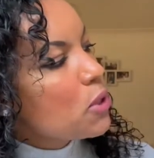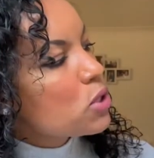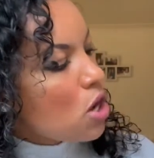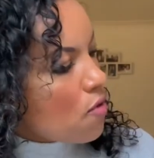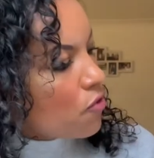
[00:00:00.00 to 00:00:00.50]
the
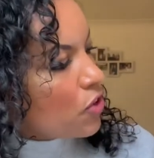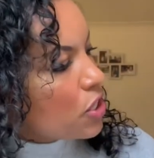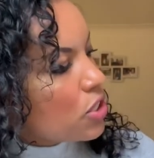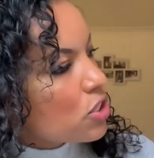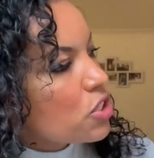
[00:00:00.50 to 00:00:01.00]
most
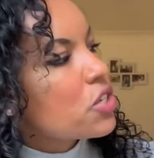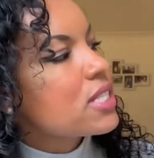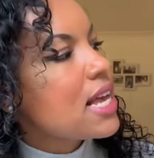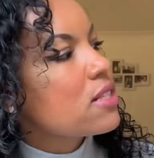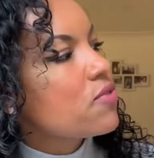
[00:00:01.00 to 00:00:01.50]
confident,
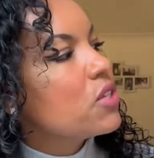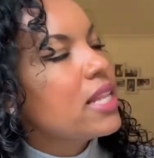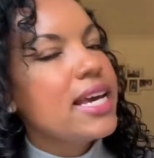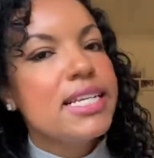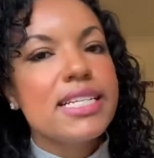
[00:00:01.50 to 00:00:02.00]
successful
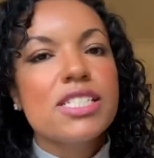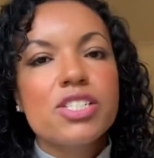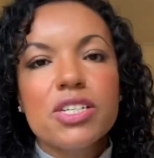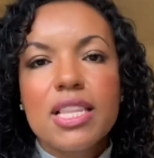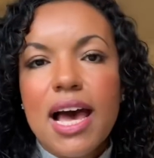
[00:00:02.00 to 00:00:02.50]
ladies
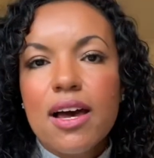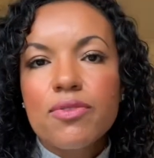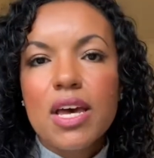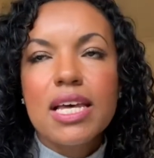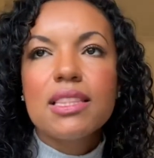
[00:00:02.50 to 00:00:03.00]
still have
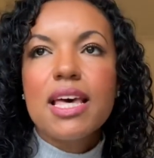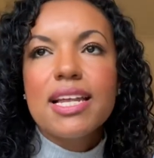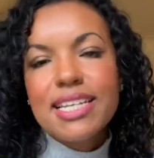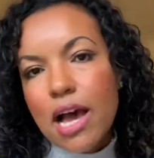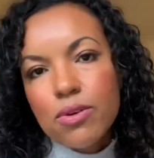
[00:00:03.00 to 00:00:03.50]
their
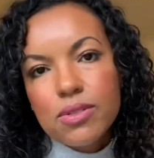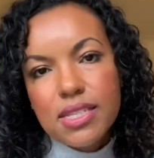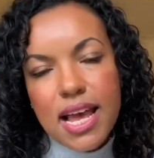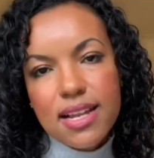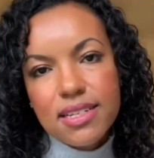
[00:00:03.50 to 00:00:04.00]
doubts
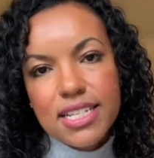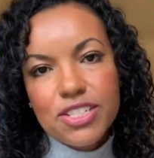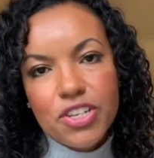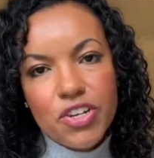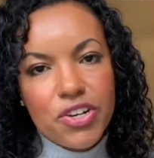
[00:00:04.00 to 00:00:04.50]
and
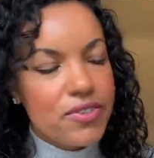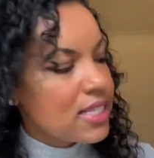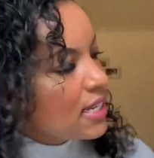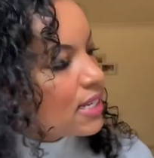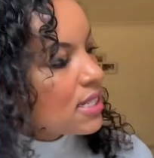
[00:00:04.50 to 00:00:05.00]

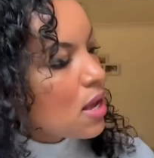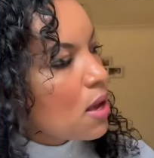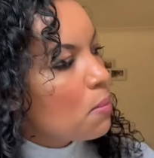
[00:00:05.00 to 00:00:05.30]
insecurities.